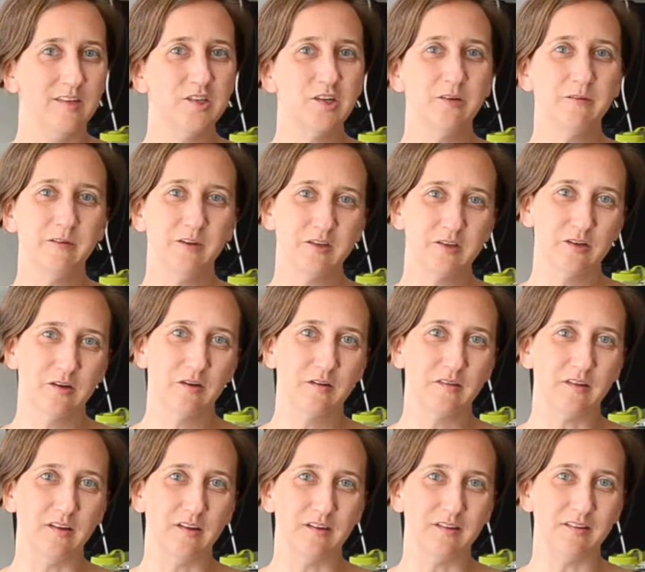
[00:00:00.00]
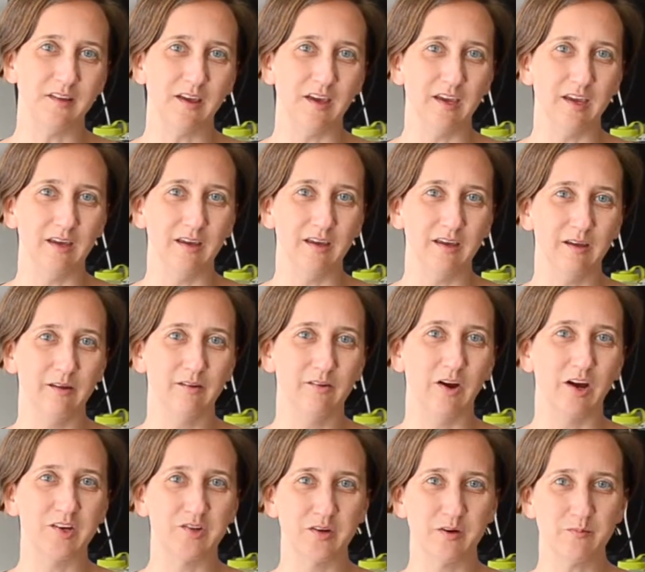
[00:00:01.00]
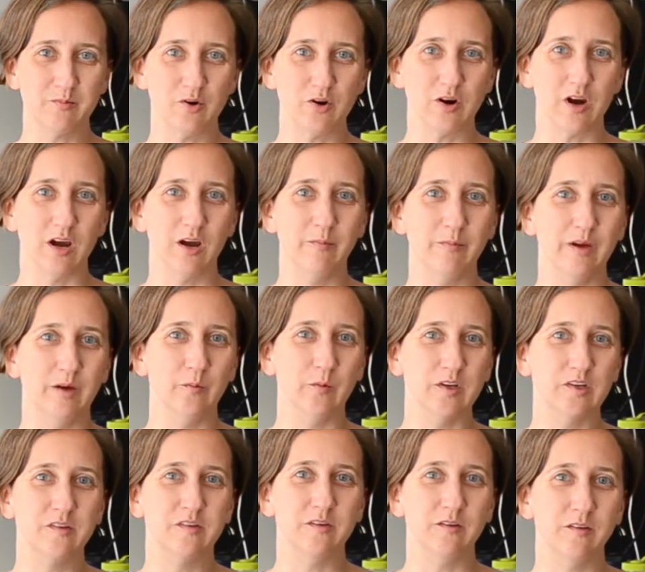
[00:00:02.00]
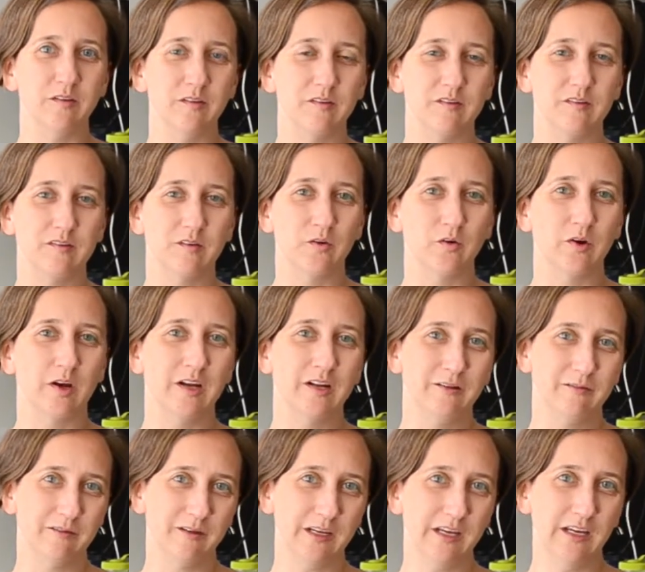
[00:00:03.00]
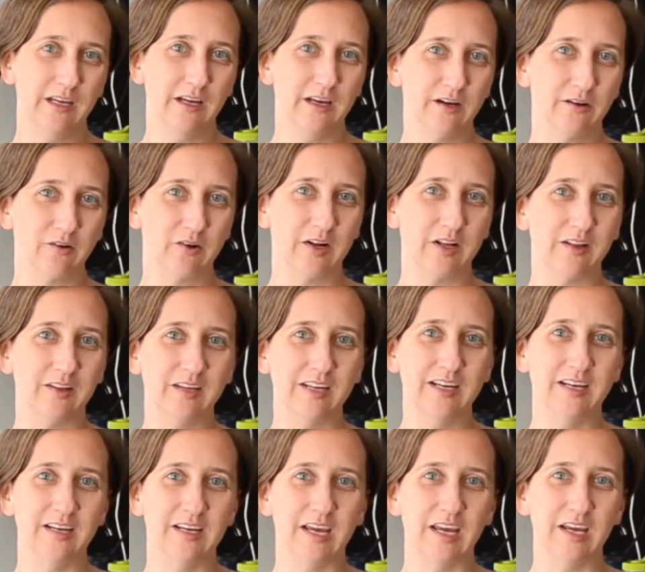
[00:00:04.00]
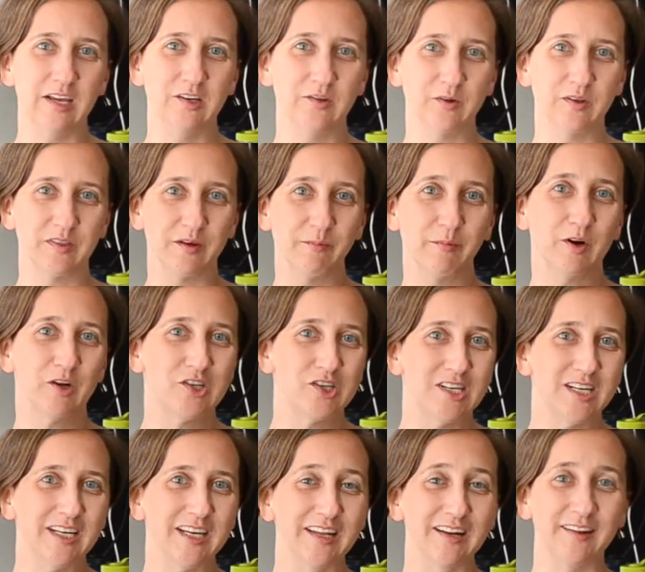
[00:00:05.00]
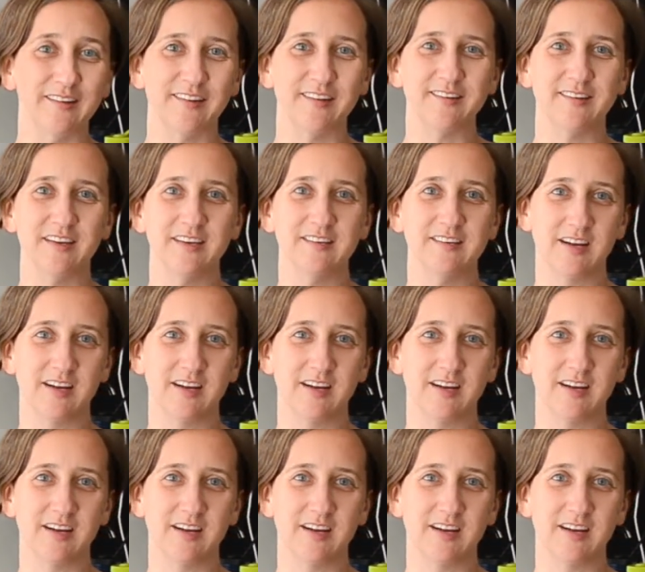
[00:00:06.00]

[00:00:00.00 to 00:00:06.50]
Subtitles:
Digital Futures is a graduate program in which students creatively and critically engage with emerging and existing